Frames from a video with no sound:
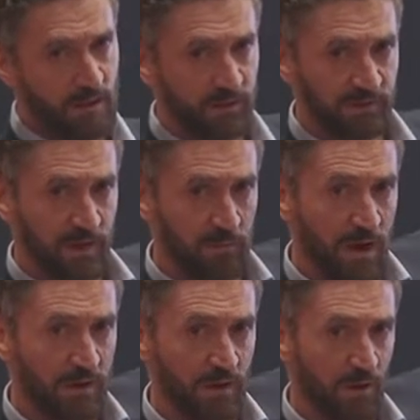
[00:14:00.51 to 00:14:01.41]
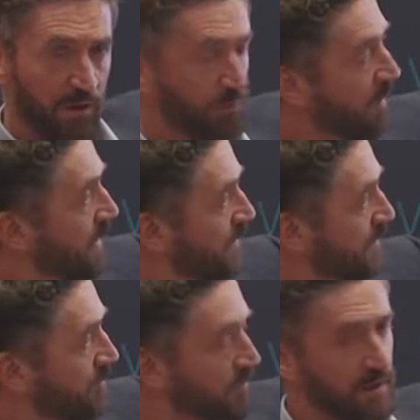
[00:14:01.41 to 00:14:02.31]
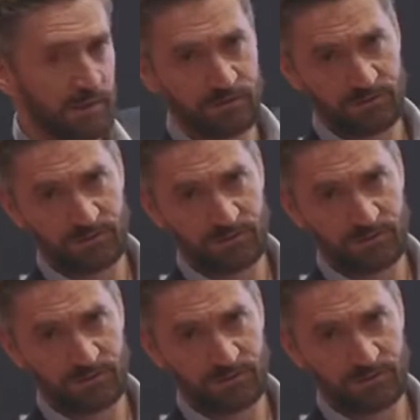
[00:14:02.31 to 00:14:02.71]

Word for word: The schematic on the right really